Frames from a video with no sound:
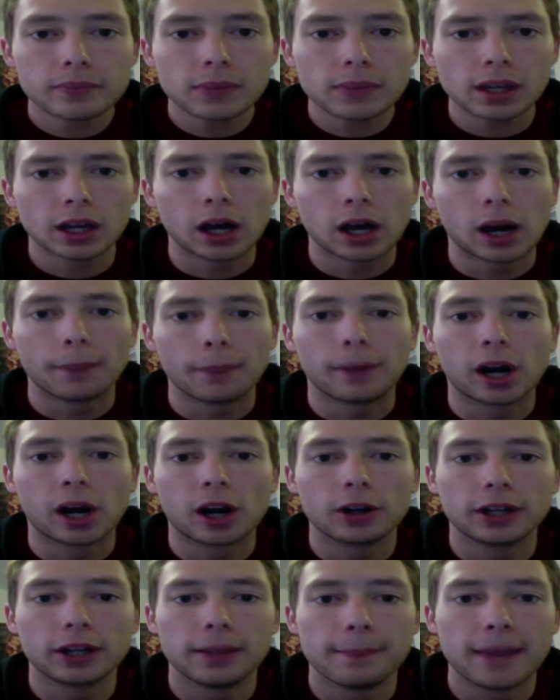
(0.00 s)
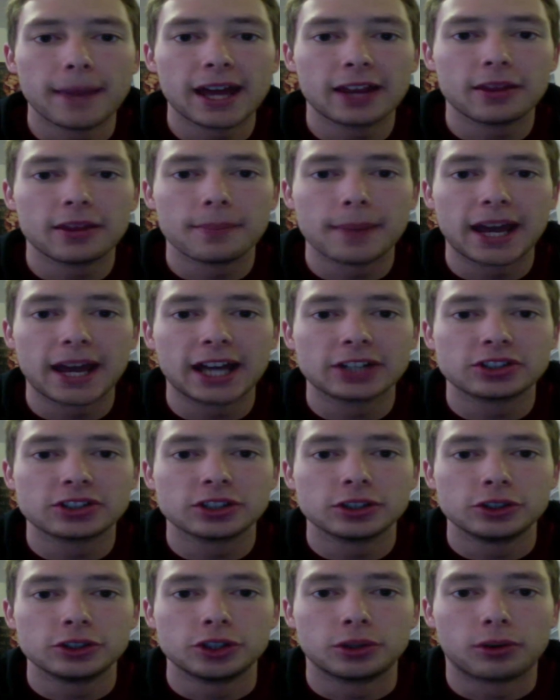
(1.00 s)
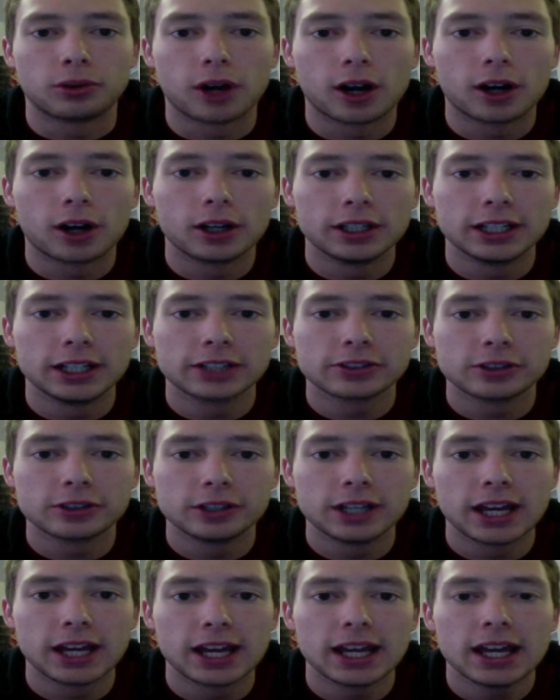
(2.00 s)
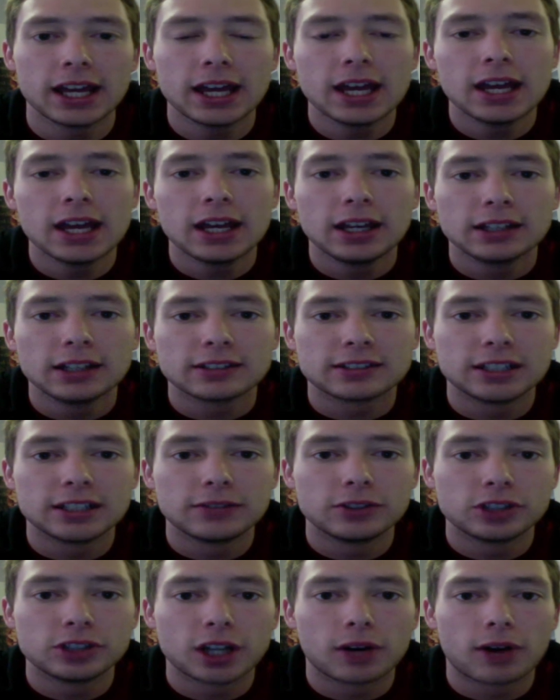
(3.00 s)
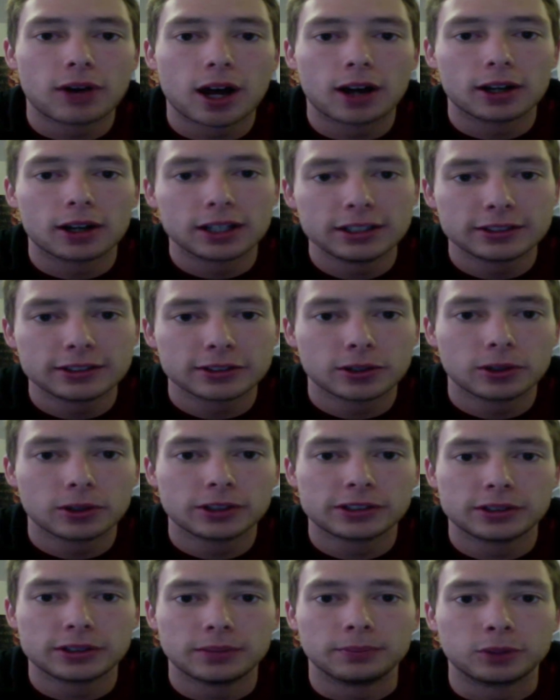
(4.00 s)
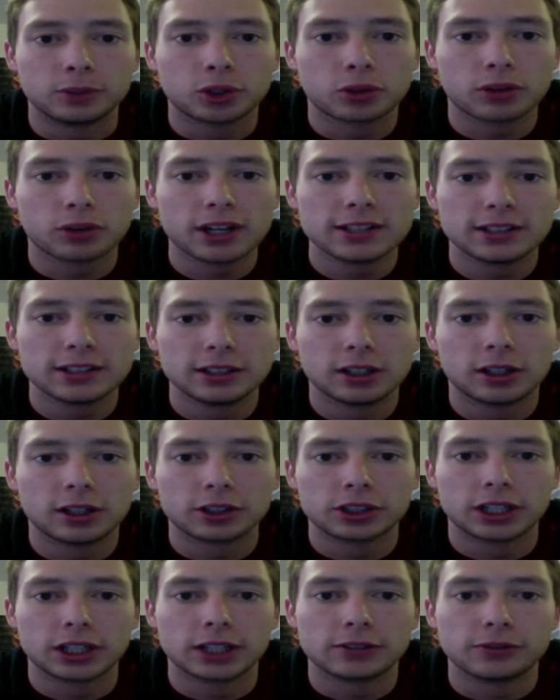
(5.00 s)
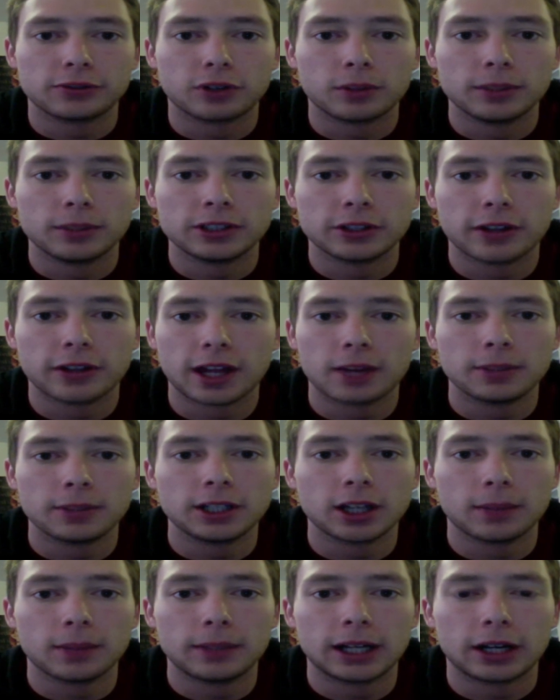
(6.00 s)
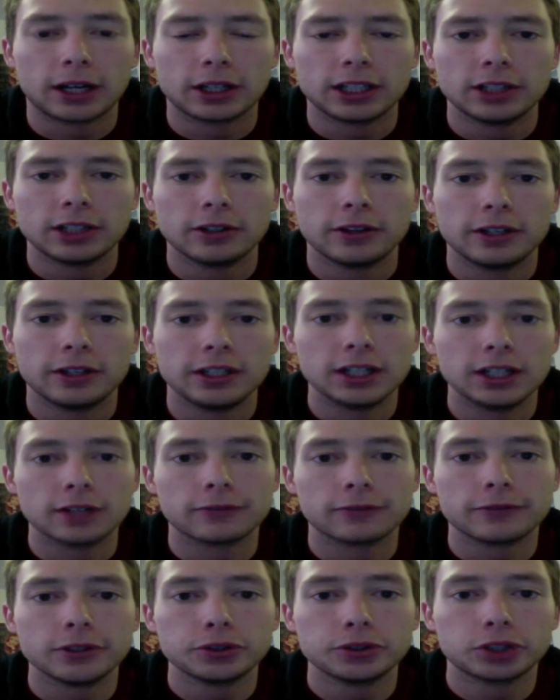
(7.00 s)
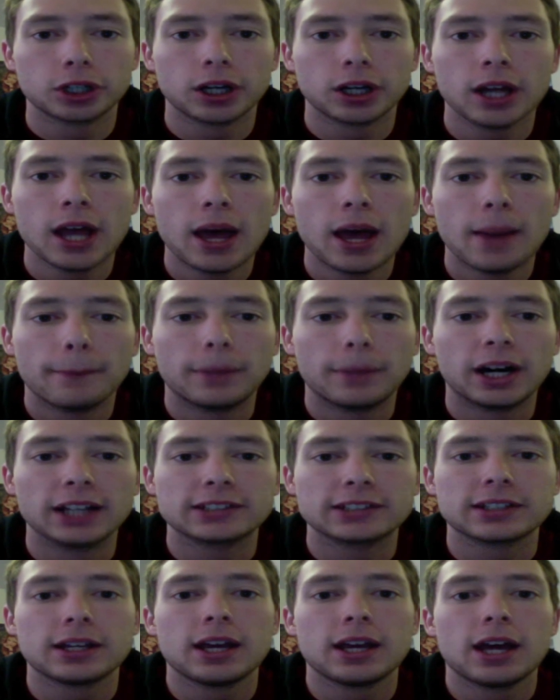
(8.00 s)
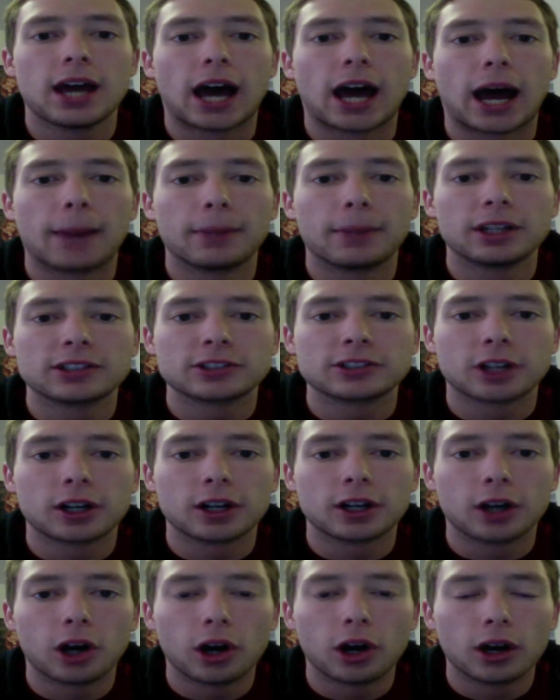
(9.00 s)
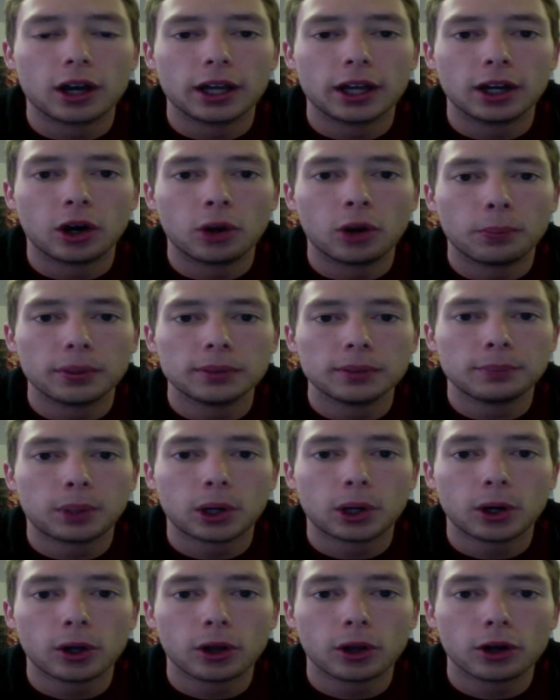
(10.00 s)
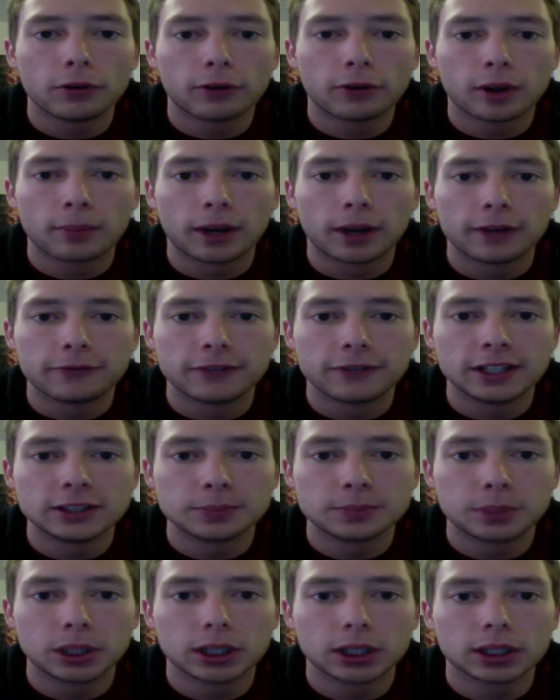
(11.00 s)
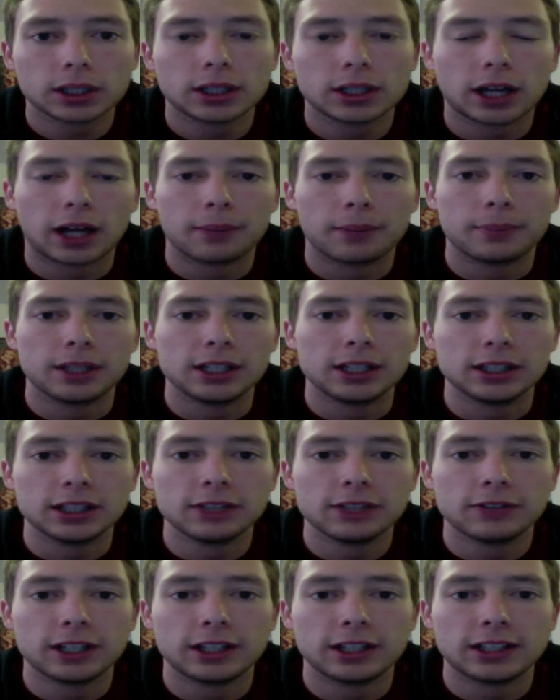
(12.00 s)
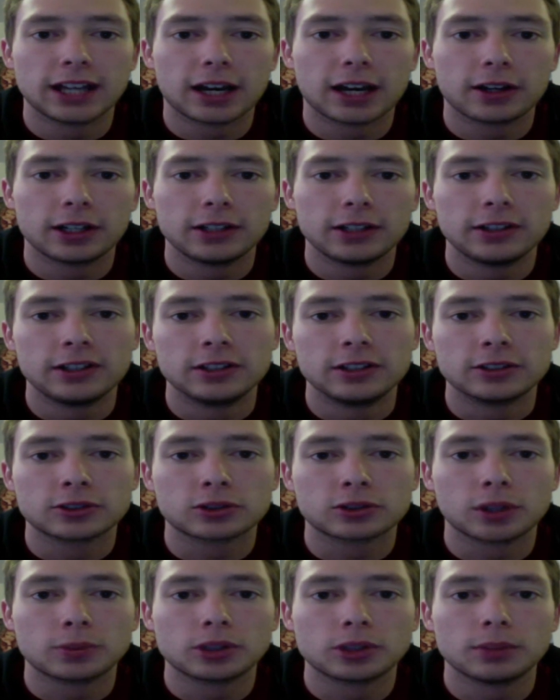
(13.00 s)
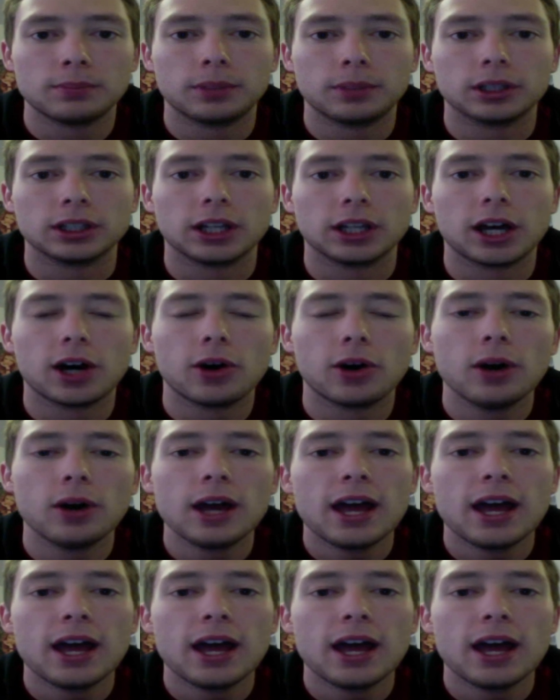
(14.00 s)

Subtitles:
borrowed a man of the match, Gerard, yesterday. Steven Gerrard, he scored some crazy long shots for me, so that'll be coming out here in the near future. But I'm going to start an open poll over on my Facebook. I'll be leaving it down in the description below,